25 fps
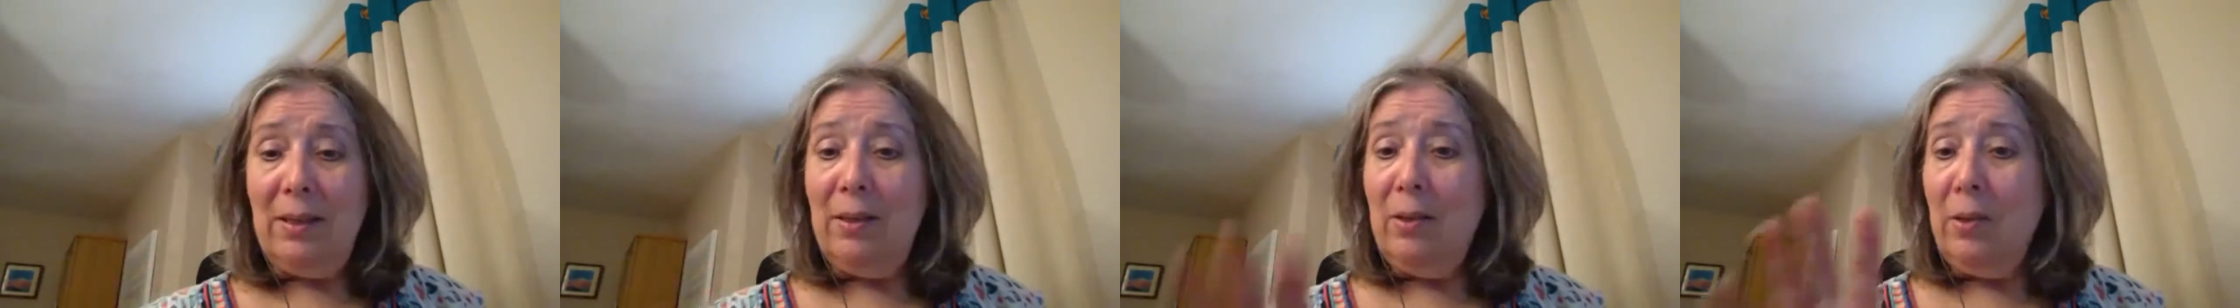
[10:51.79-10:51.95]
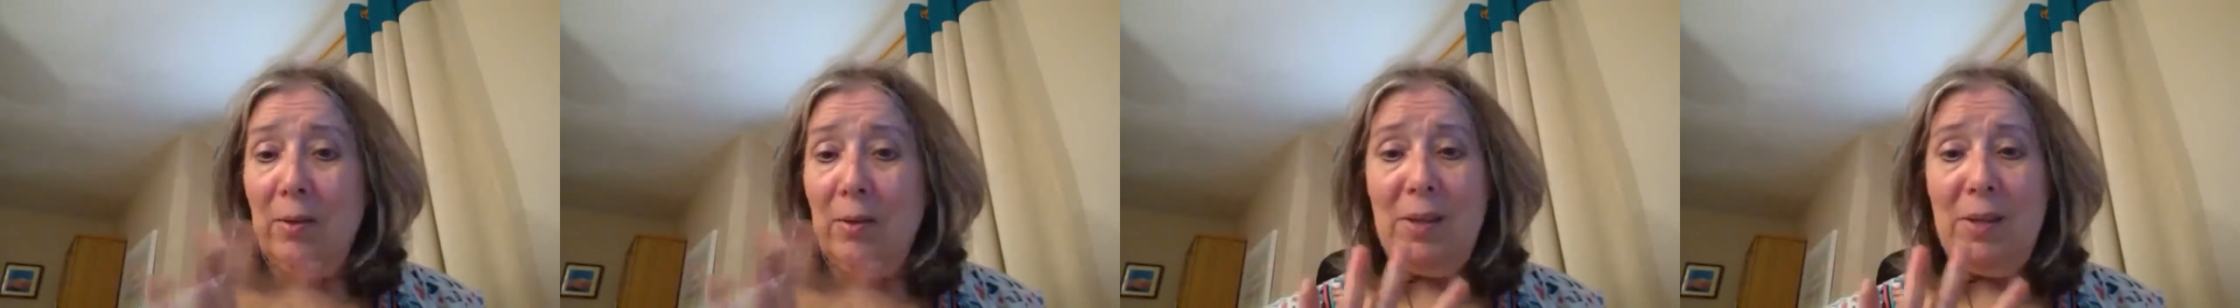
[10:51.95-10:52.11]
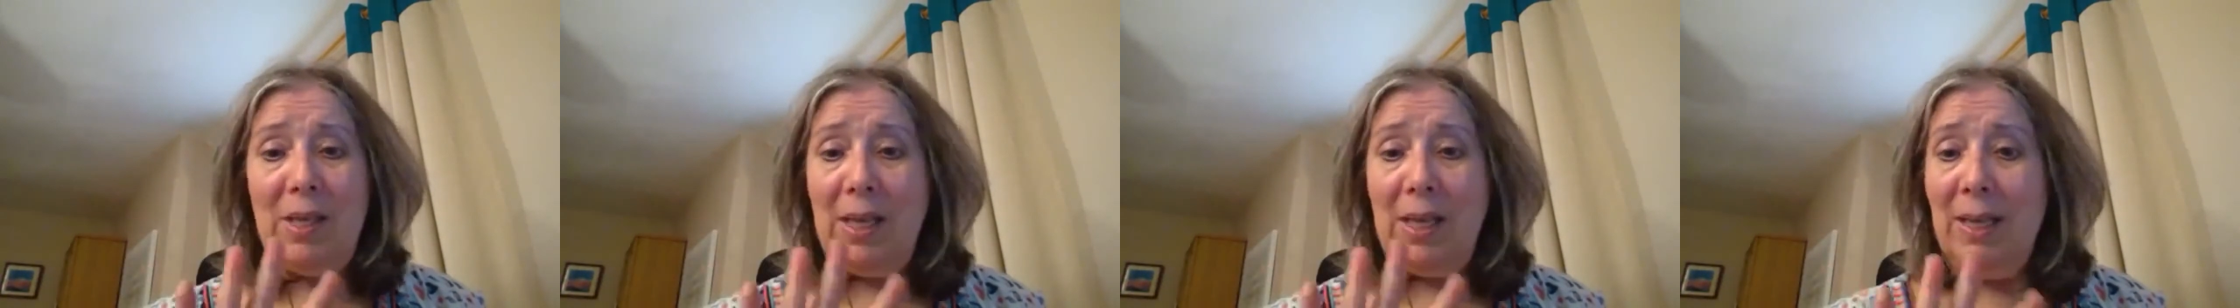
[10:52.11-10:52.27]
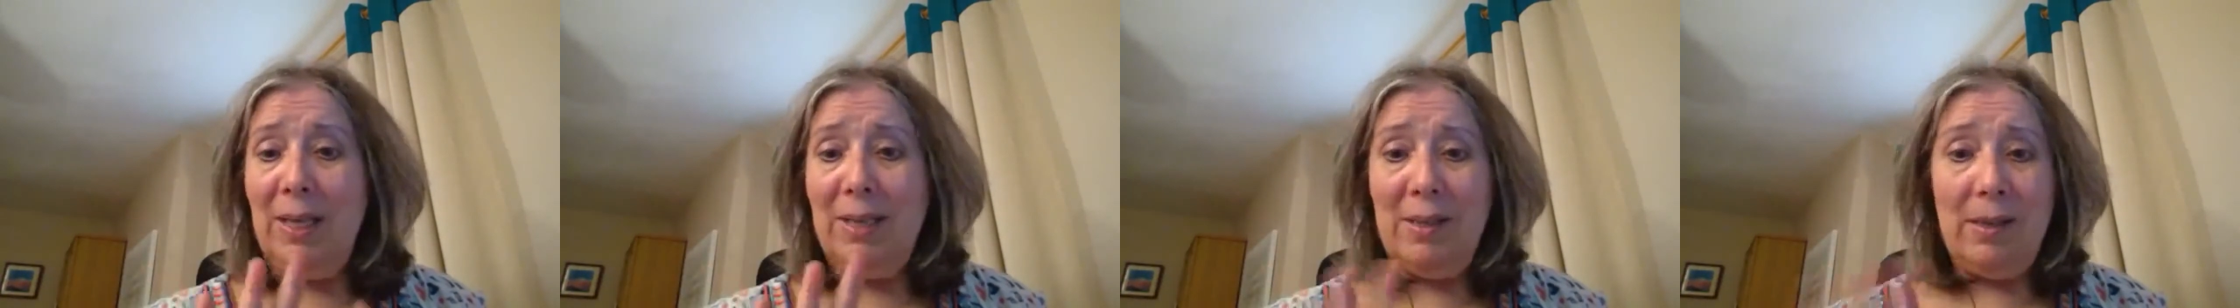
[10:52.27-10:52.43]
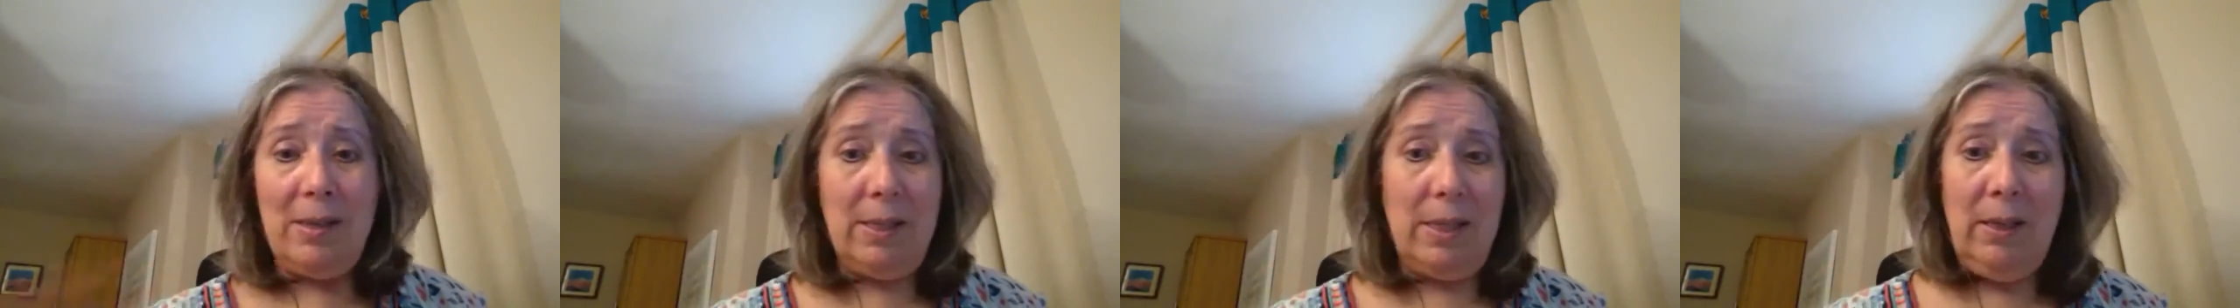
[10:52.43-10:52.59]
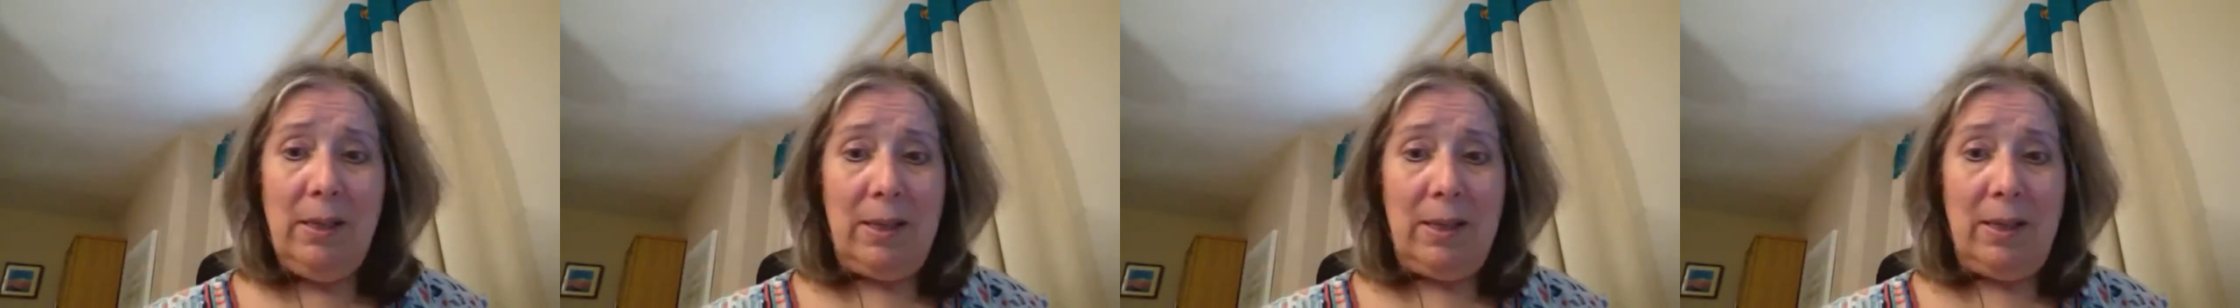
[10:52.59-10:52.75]
You don't say
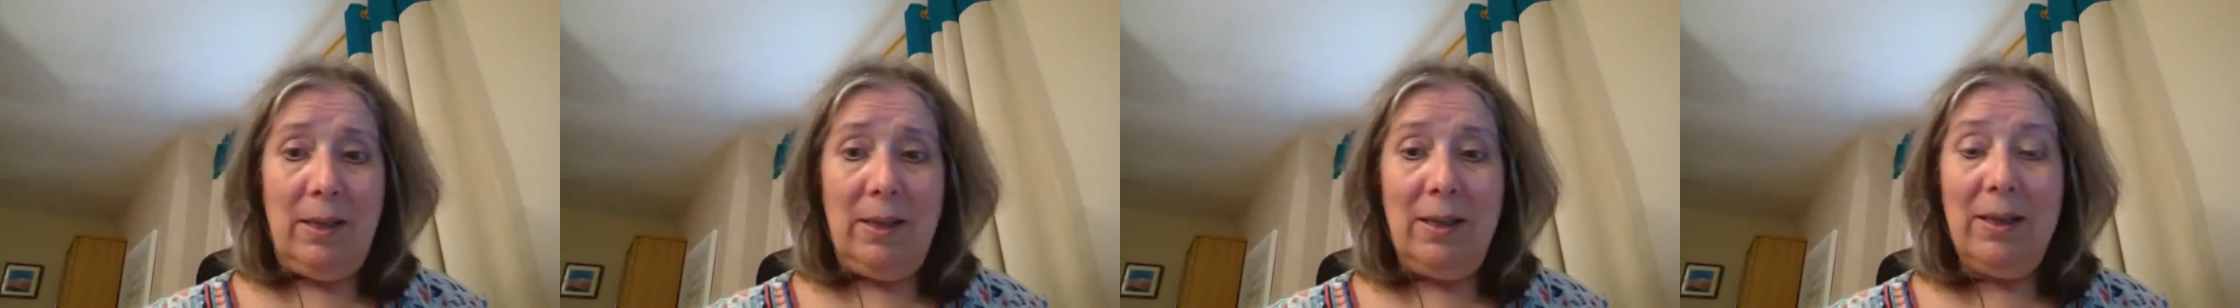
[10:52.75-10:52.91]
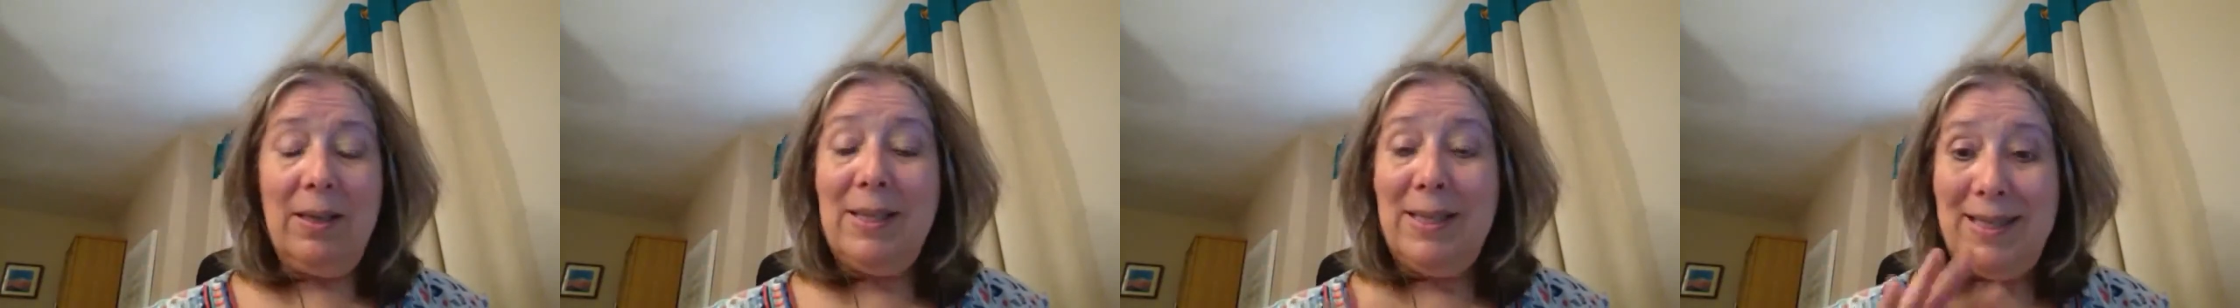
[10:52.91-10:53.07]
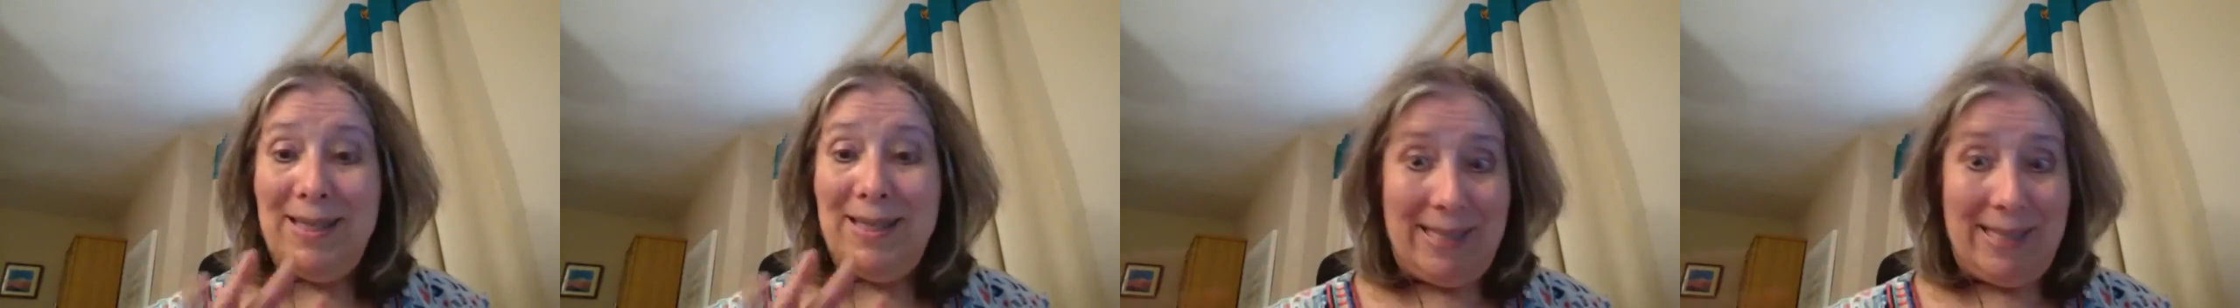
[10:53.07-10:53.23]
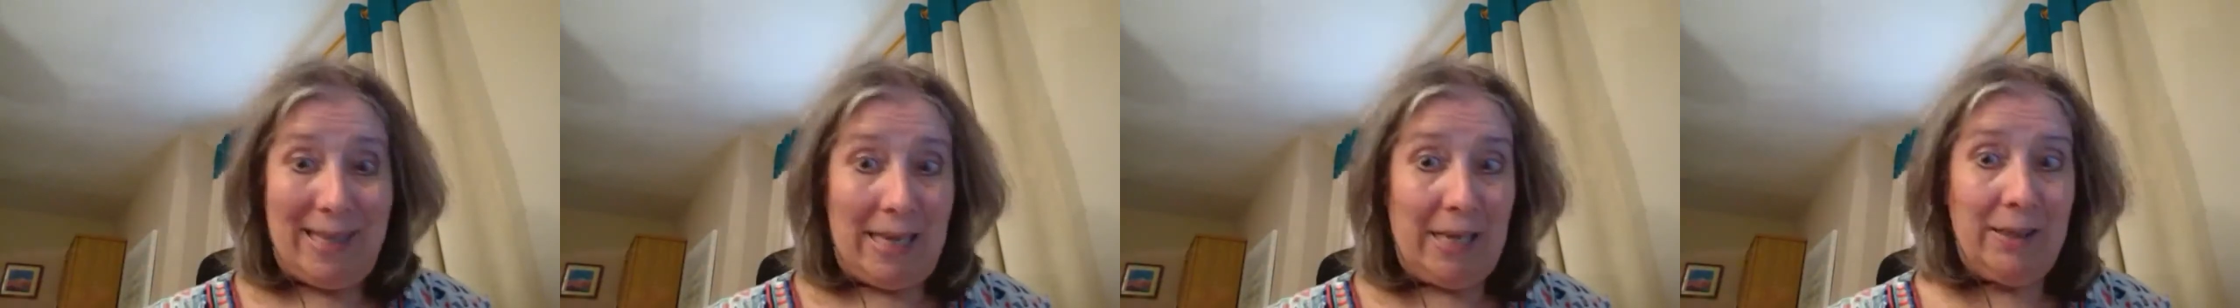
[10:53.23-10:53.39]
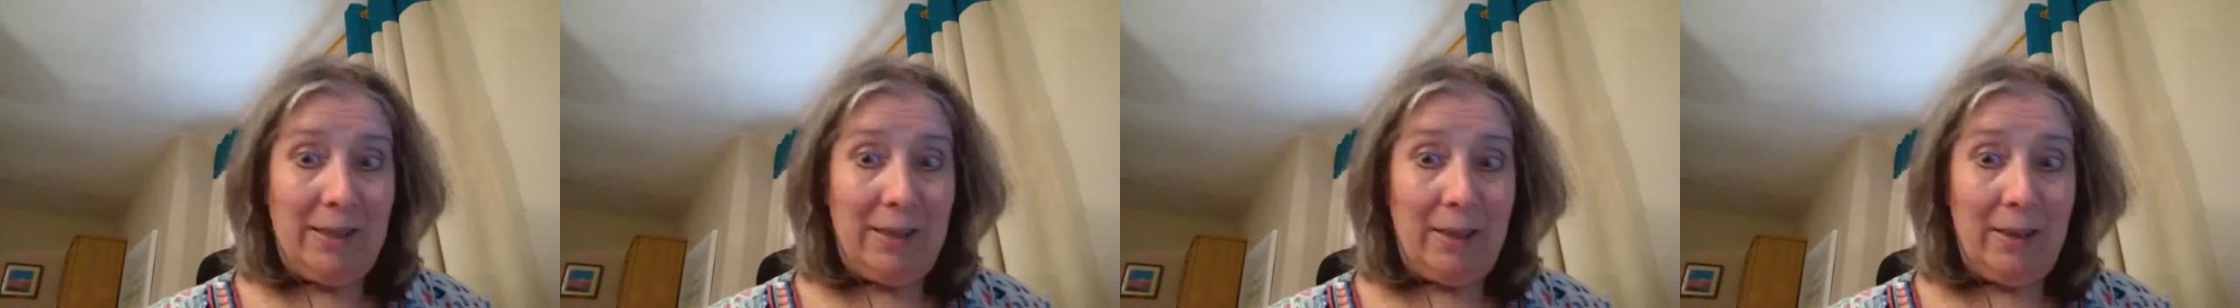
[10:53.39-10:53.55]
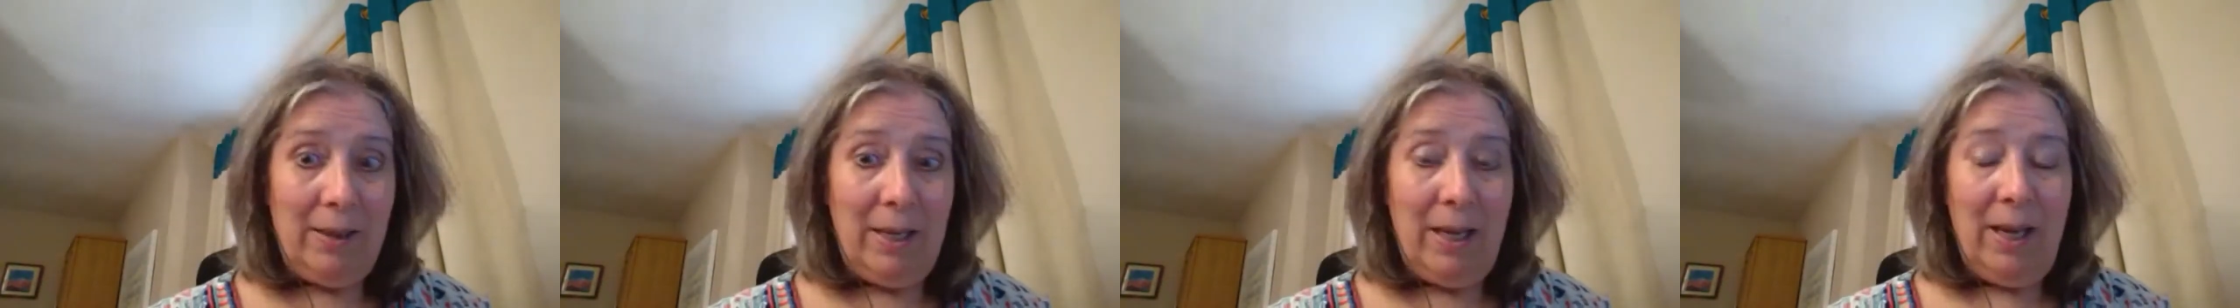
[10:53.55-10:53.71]
Zini, it's
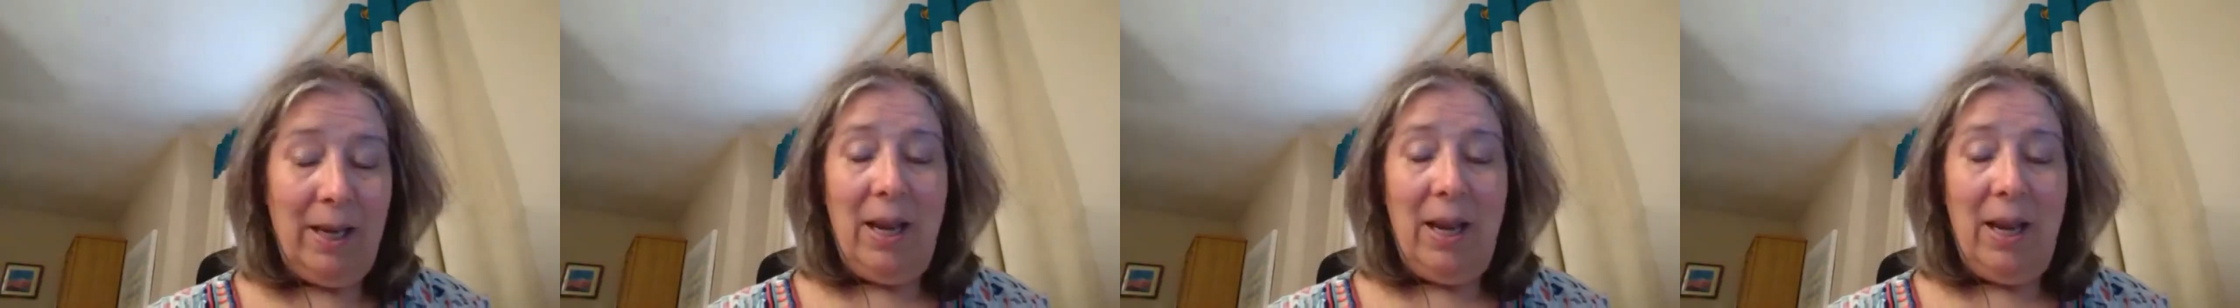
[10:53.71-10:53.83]
Zeni.